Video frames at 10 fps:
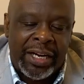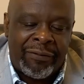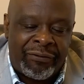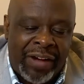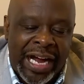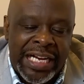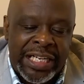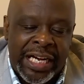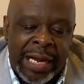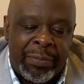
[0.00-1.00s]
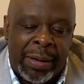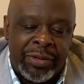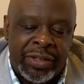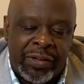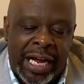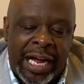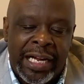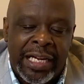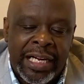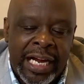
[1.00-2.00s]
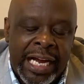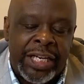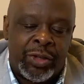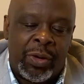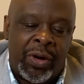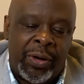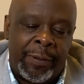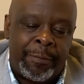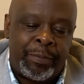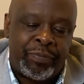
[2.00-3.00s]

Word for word: of finding a promise of God in His Word.